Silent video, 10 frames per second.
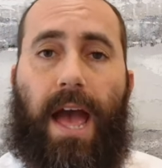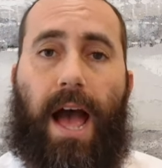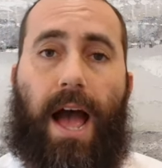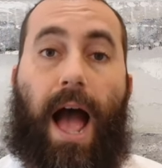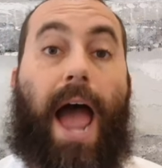
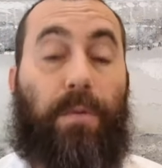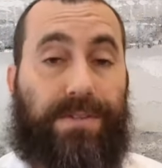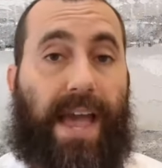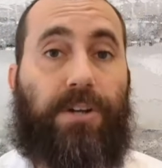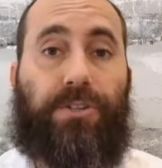I
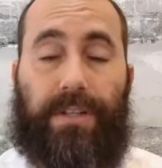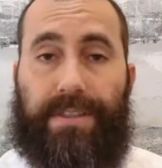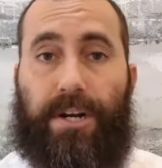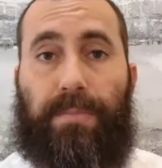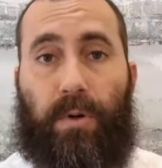was actually
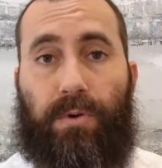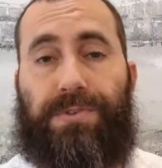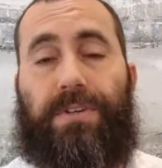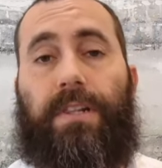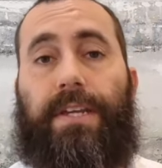there
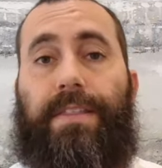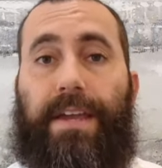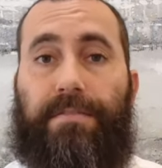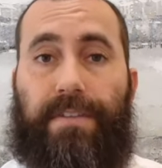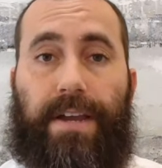personally. They
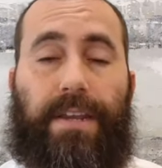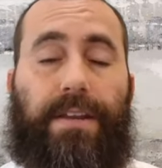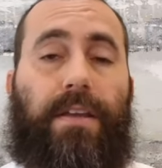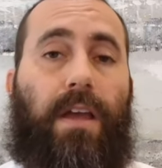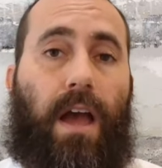
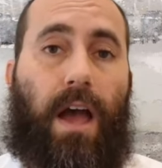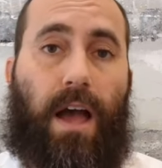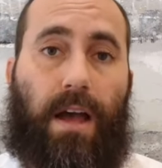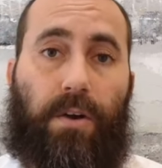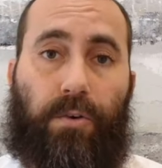invited
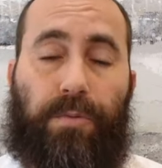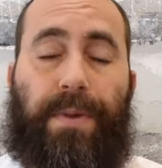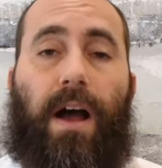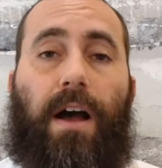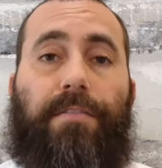a group
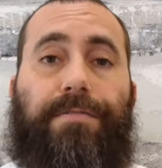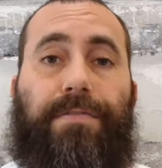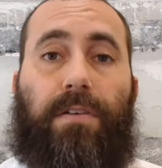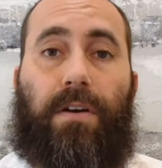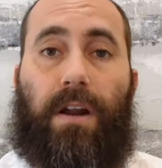
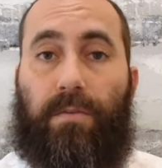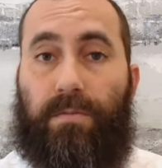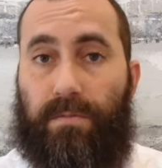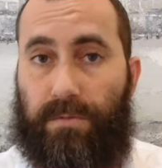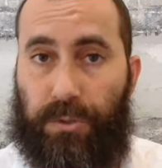of
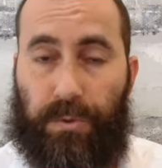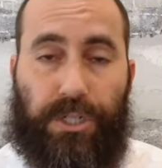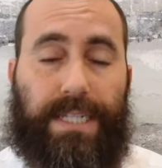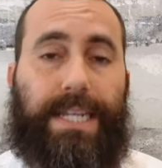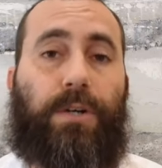
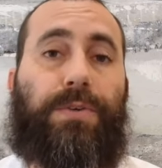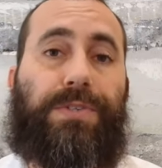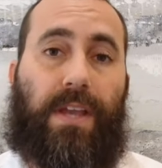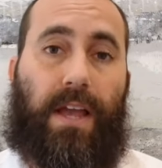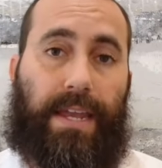Jewish
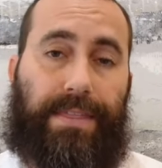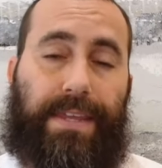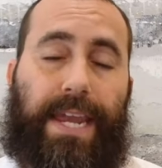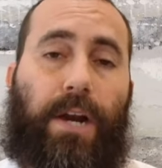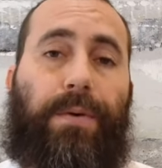leaders in
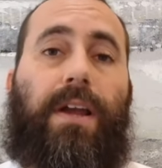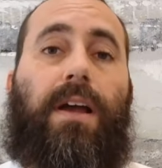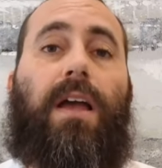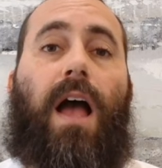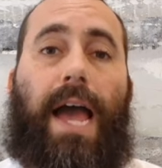the
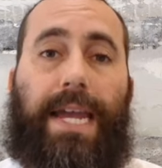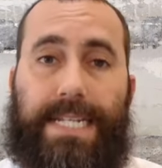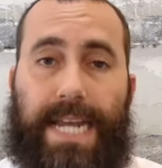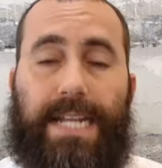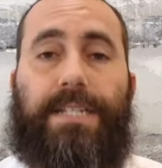area. I
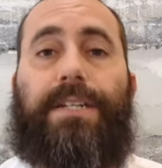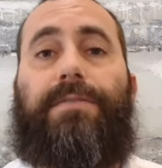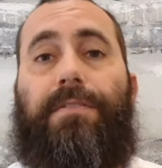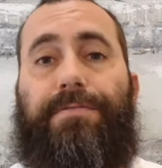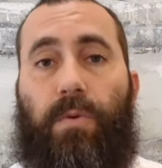
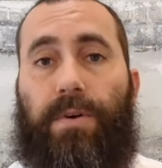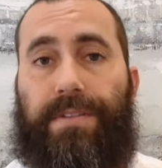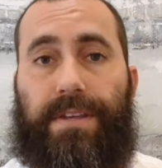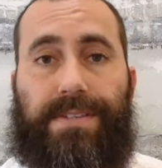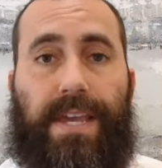attended for
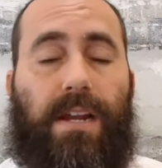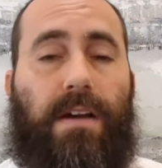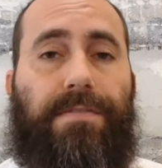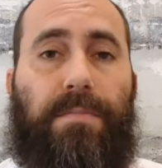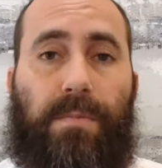the sake
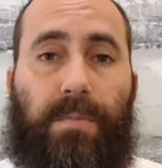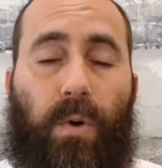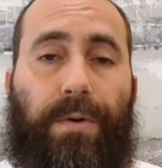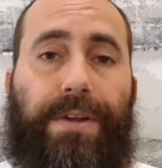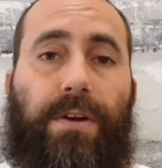of the
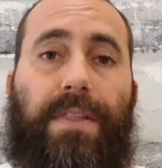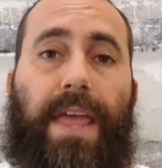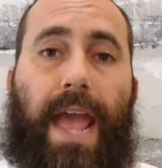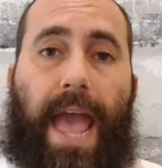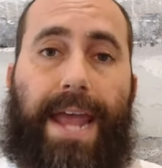memorial.
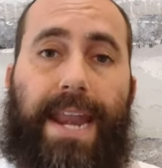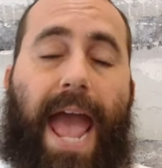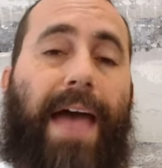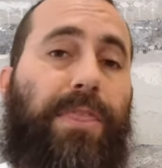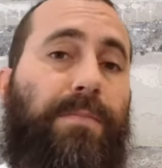And
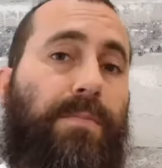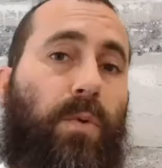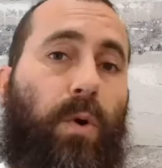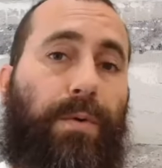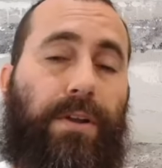at the
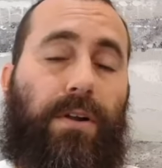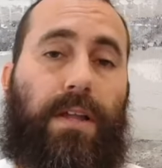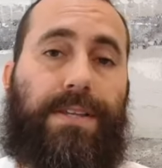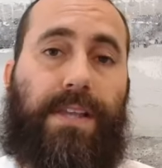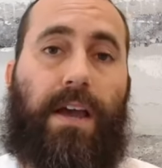memorial,
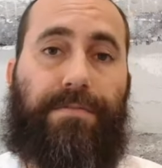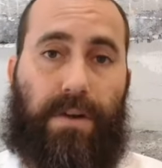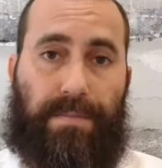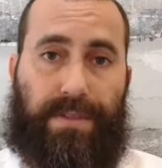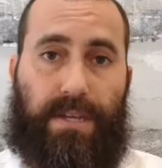aside
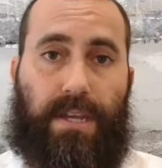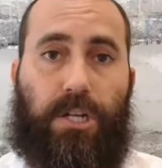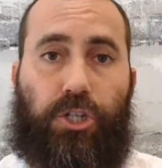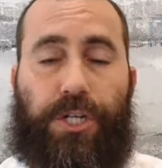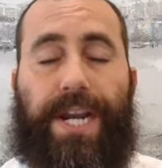from the
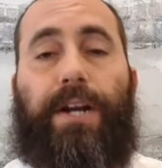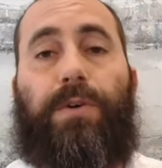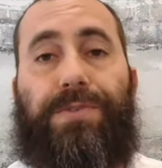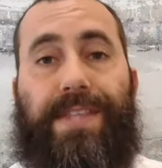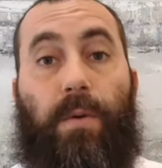
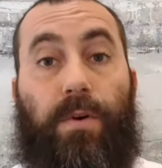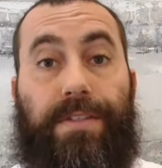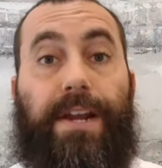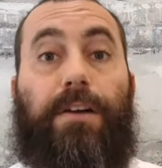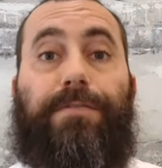chairs that were
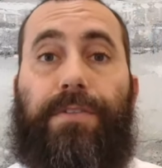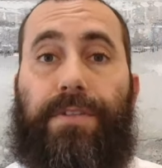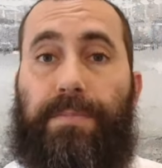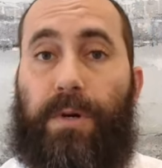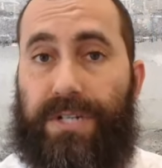there for
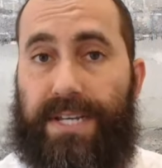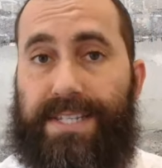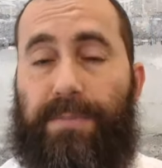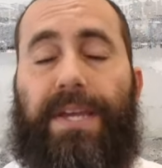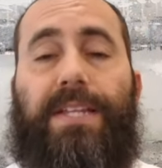the
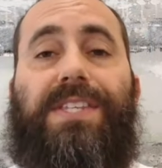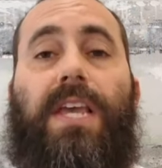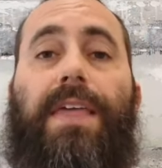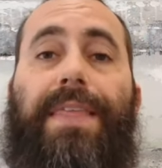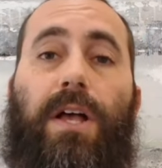participants,
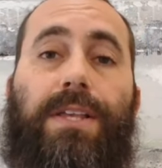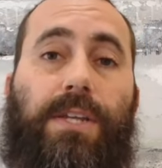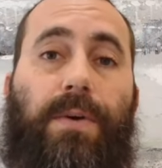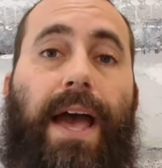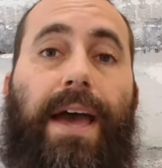they
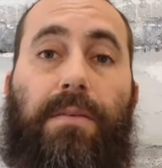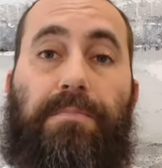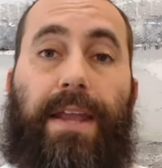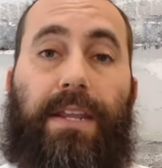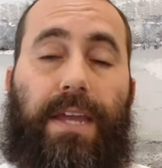also had
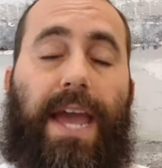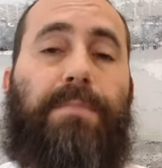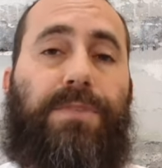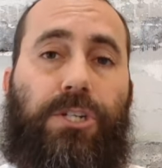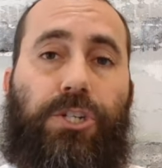many
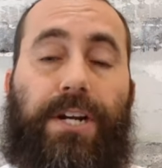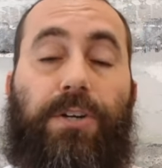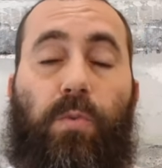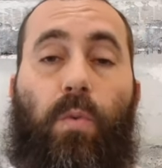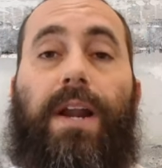empty
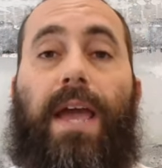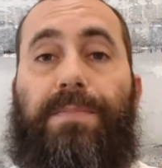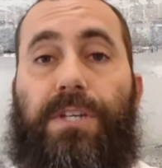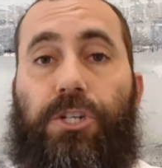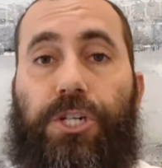chairs, one
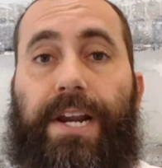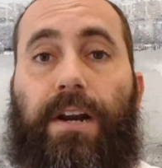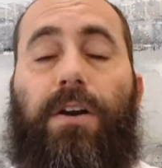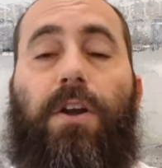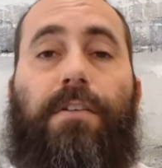empty
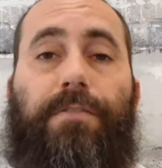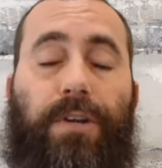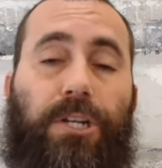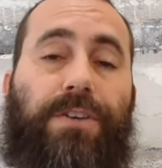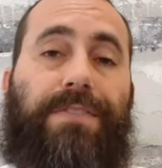chair for
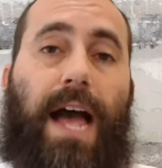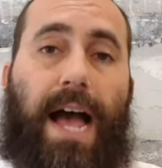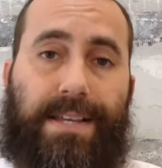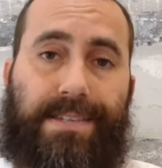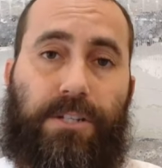each of the
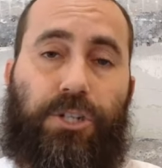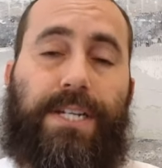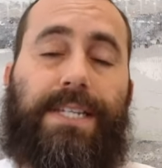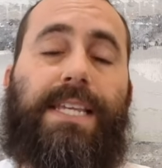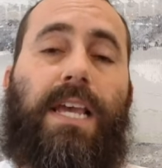
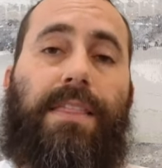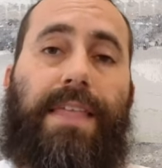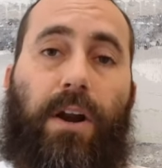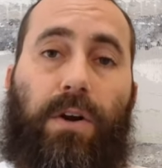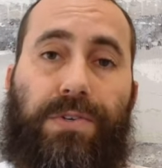hostages
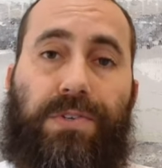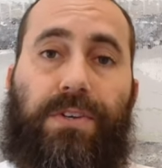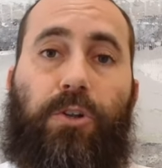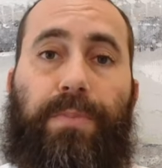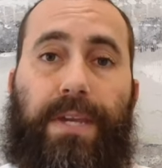that are
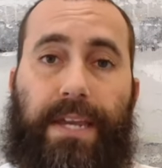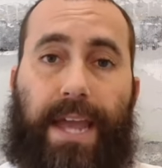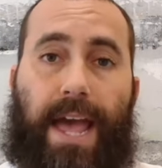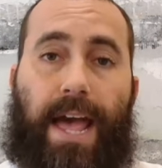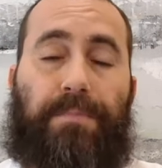still being
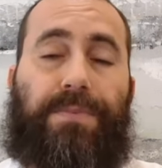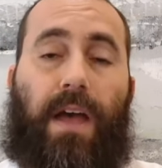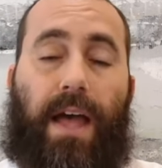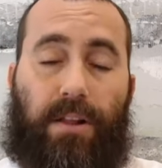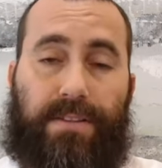
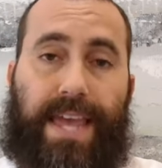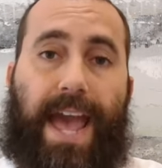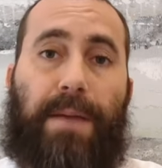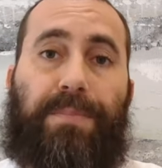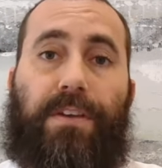held
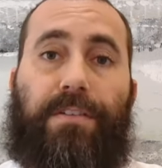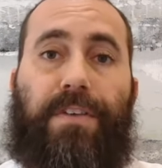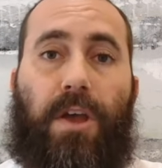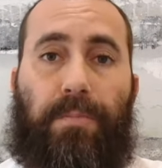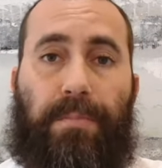captive
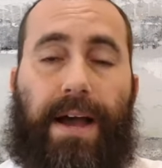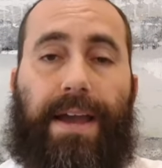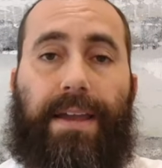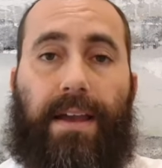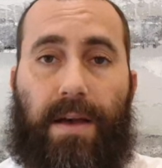
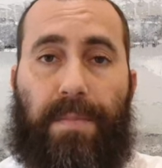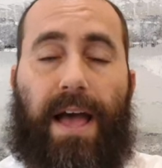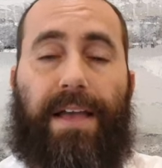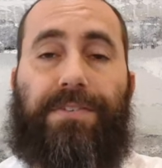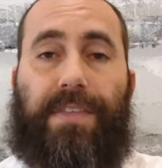by
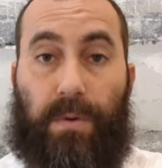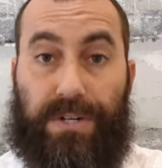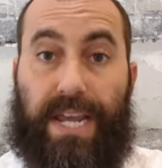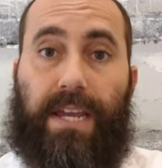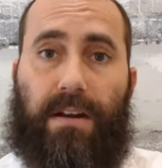Hamas that were
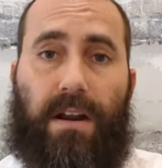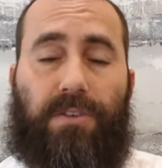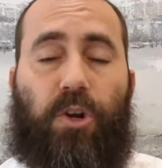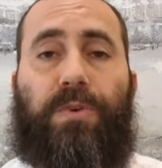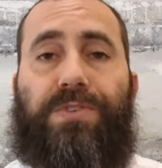taken on
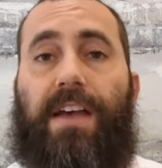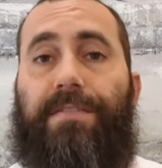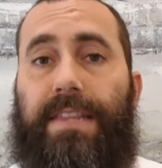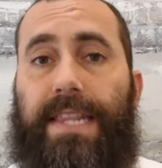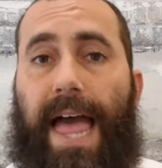October
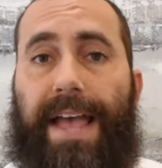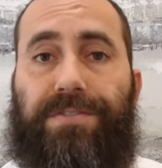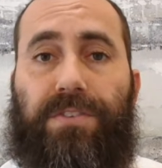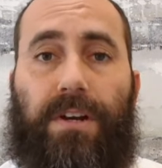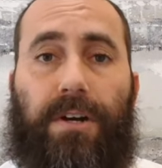7th
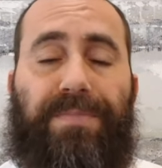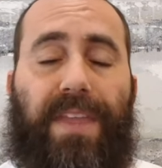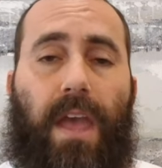last year.